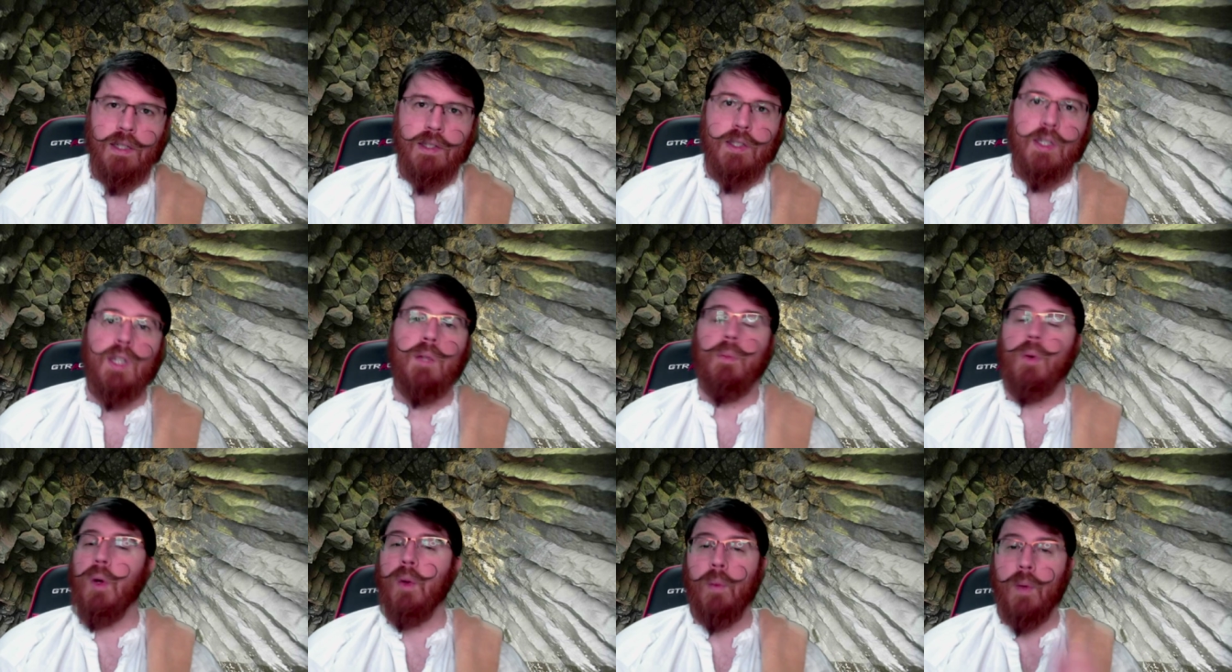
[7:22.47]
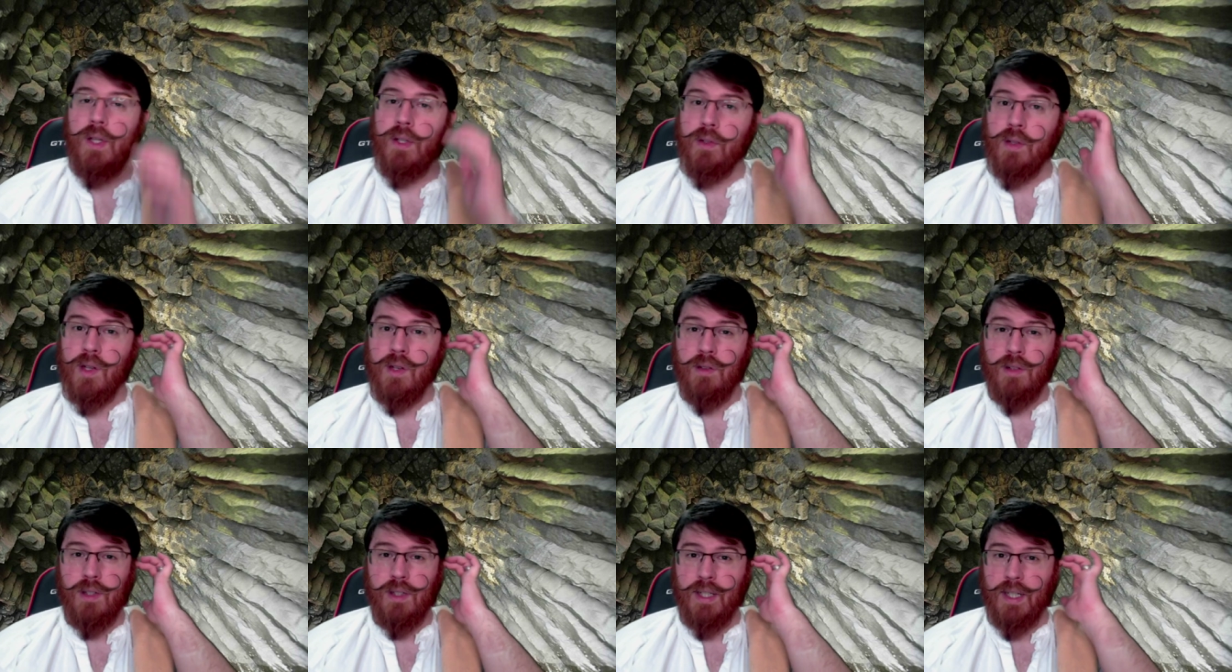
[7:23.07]
to the point where you
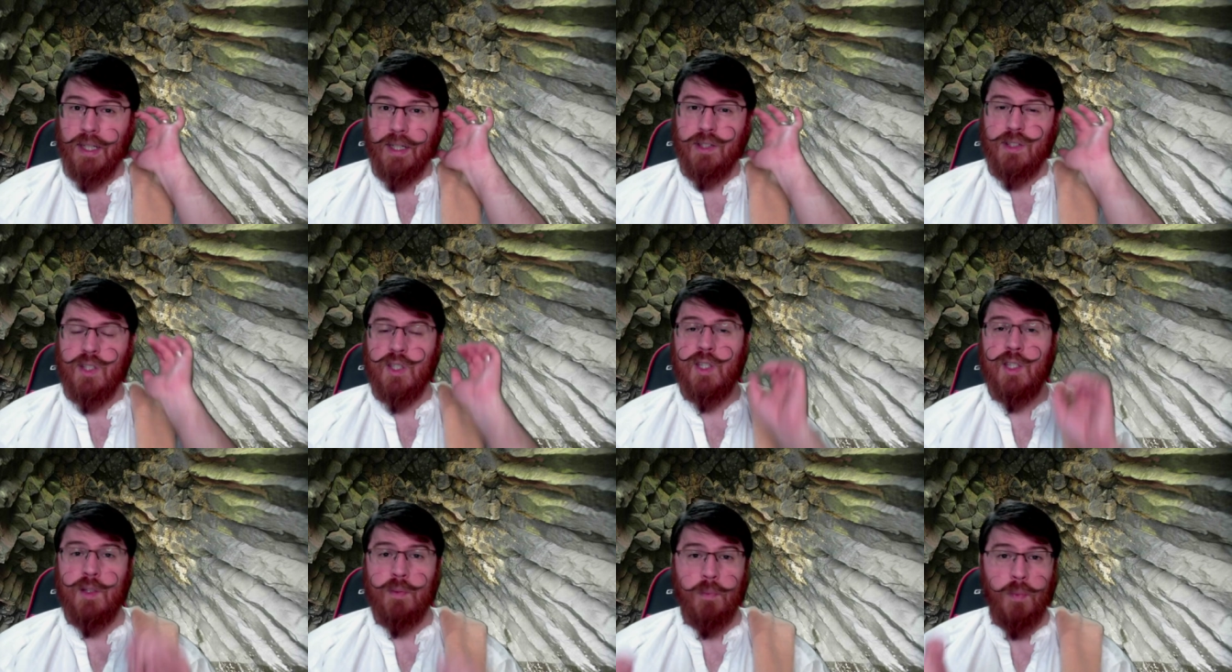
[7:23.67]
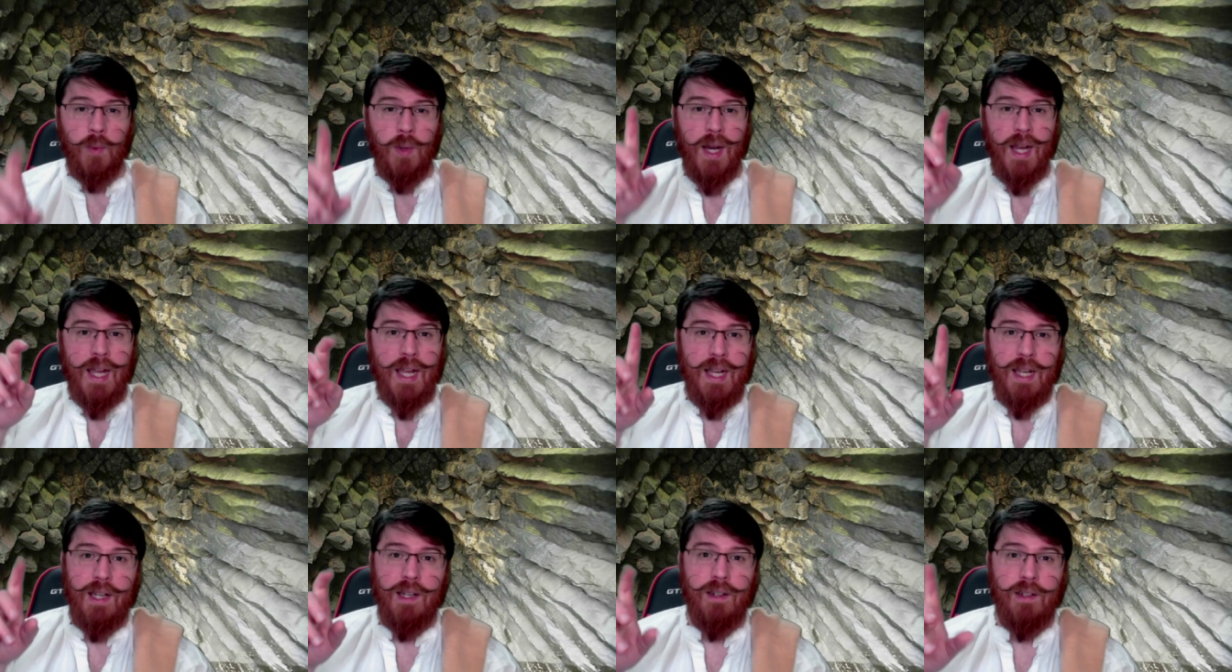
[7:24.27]
can like
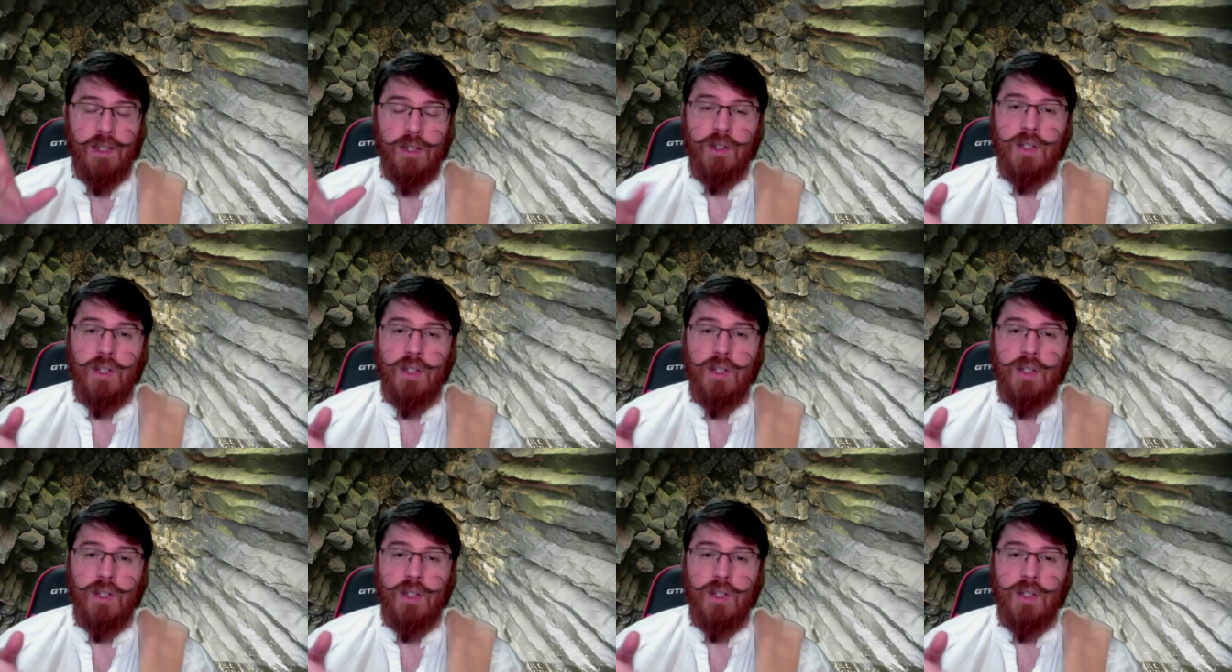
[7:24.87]
spray you